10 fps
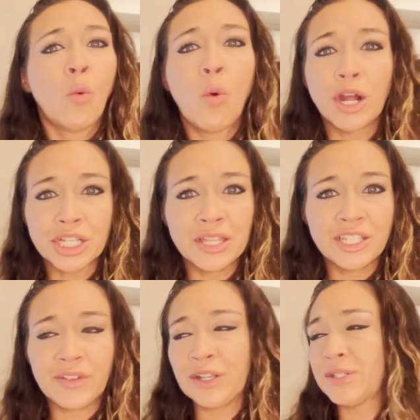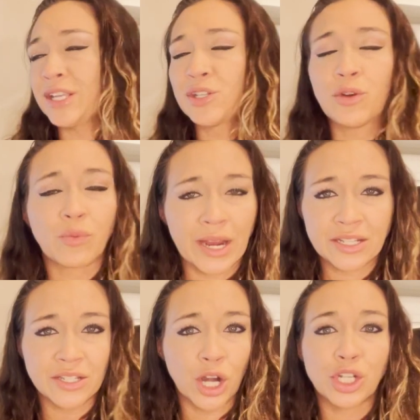Watching these videos is a
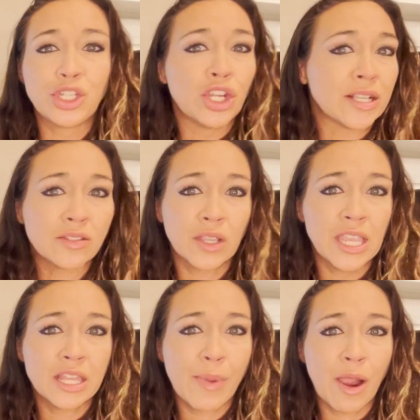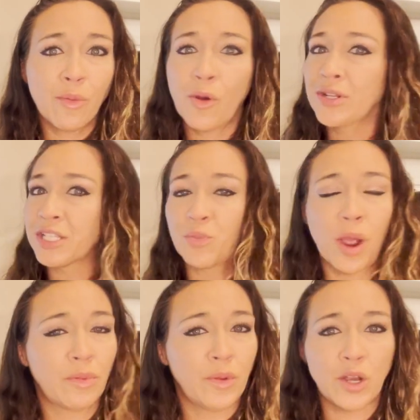great start. Just looking at the PowerPoints is
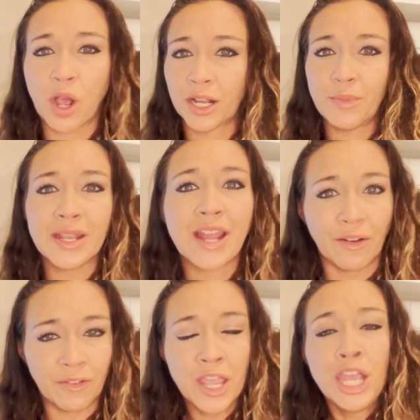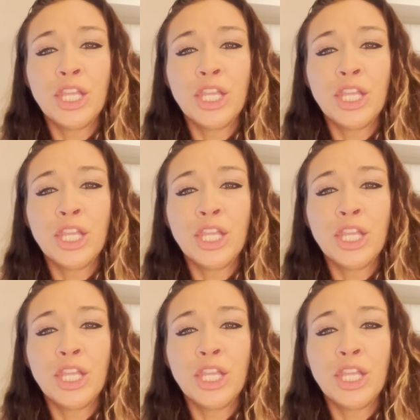probably not going to be enough.